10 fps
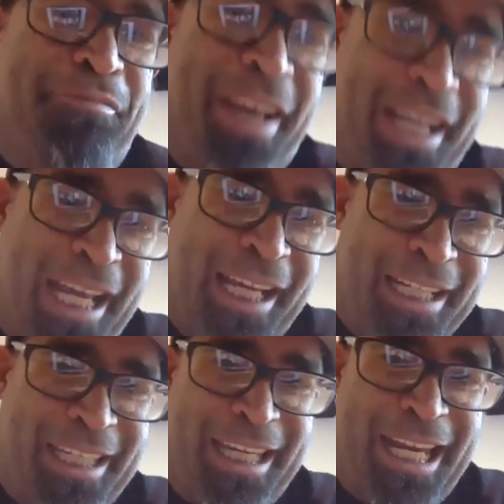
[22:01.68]
I got
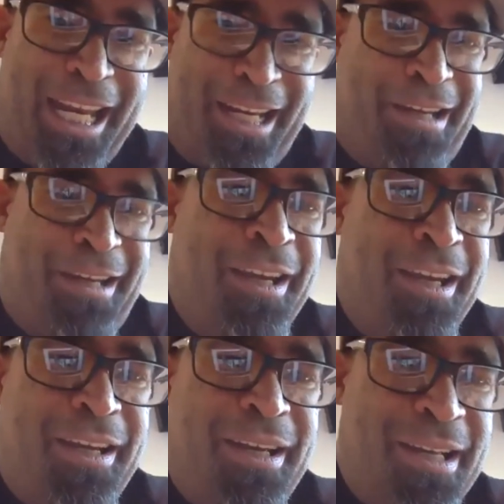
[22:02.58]
a stake.
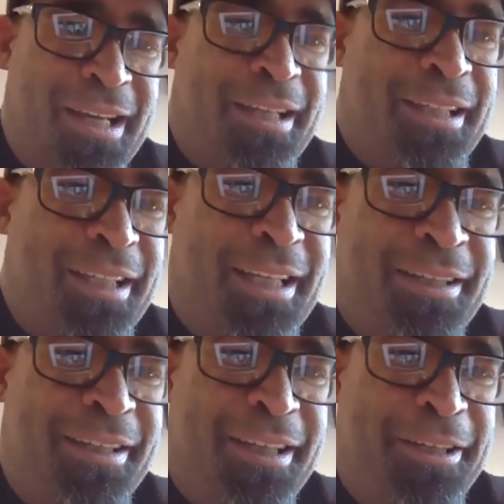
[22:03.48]
I
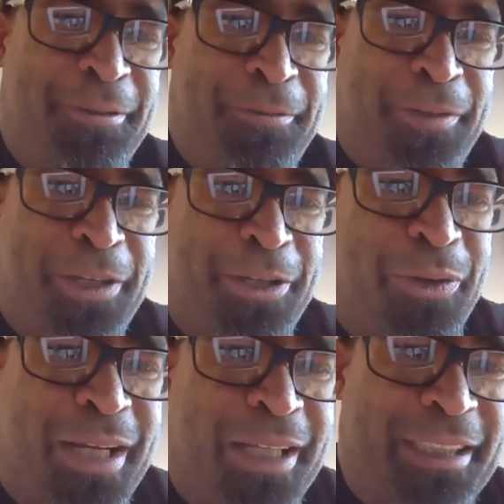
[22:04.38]

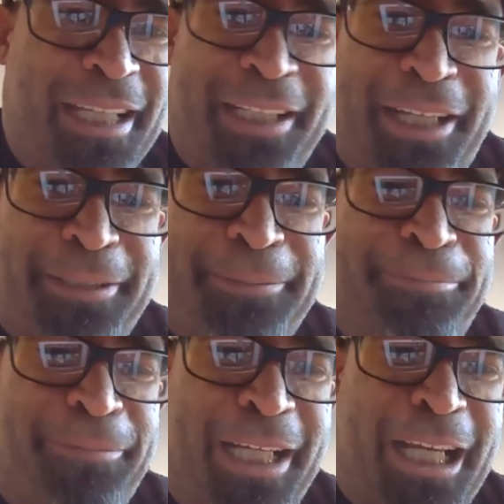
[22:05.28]
gotta
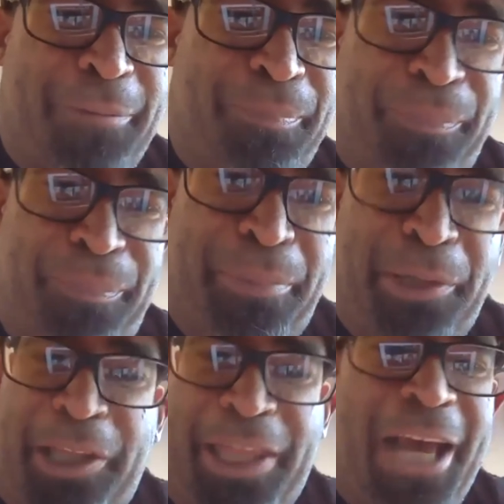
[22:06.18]

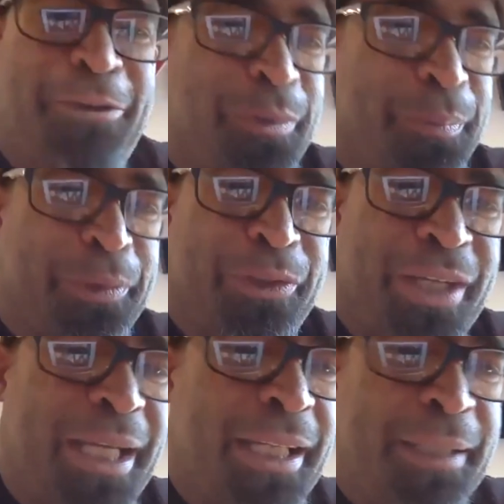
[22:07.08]
put
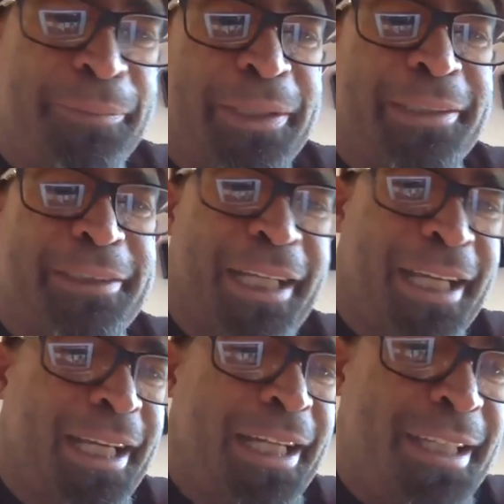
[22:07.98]
1,000% in because
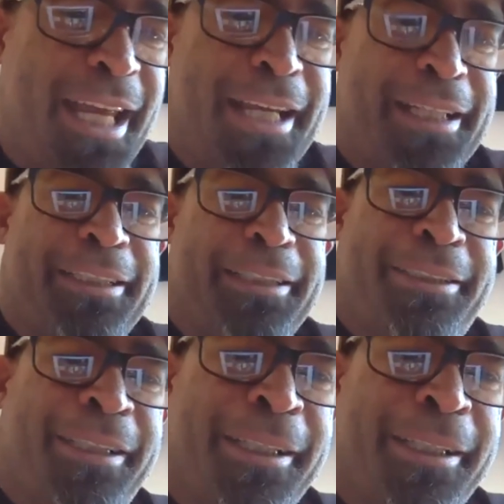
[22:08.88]
I got a stake in this.